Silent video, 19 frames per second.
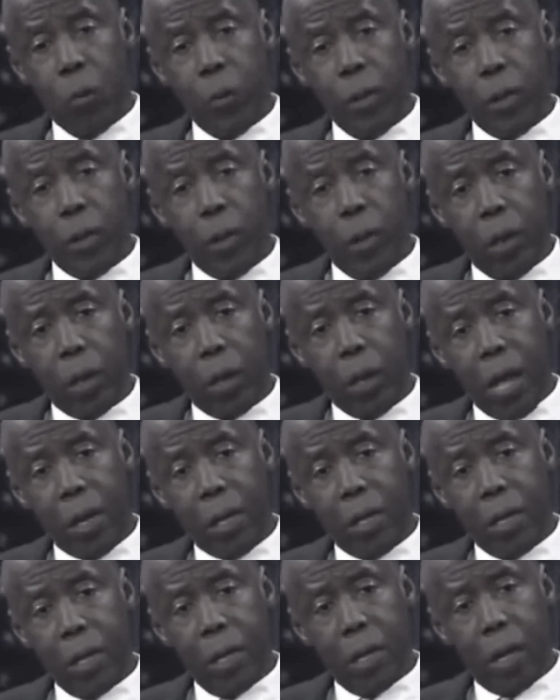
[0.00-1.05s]
we look
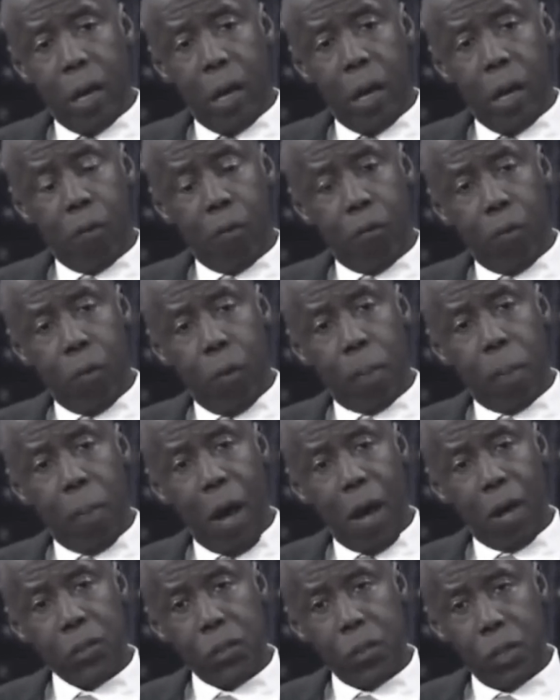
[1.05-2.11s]
at the four
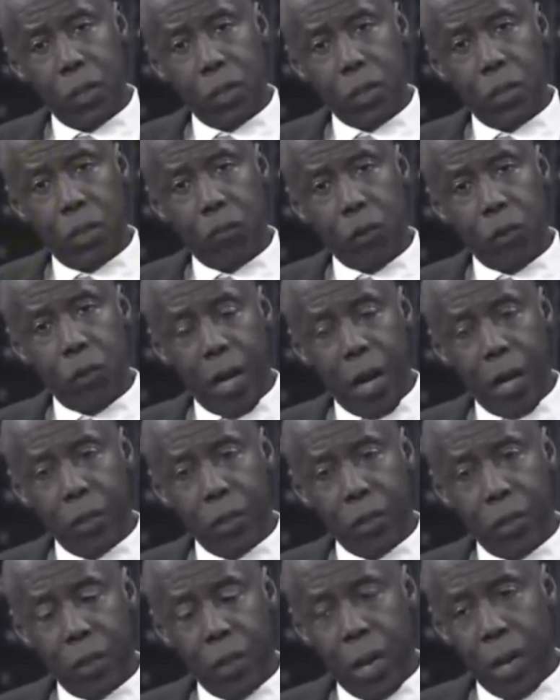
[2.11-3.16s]
postulates of
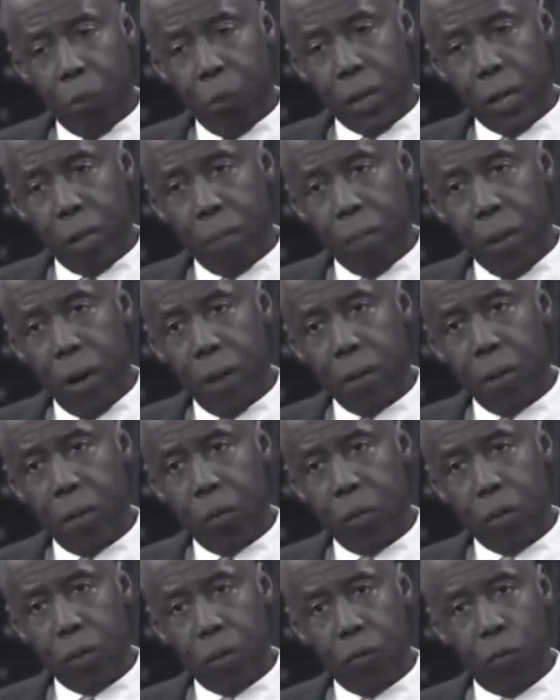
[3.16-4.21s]
creation and we compare
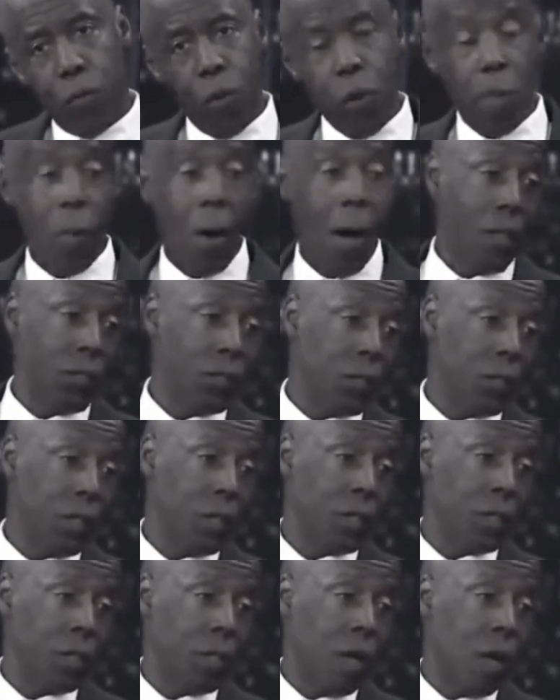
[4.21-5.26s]
them with the four
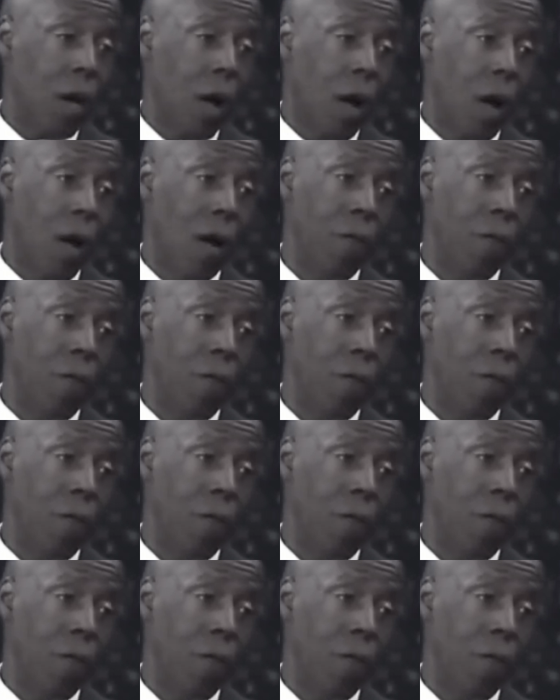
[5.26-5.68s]
postulates of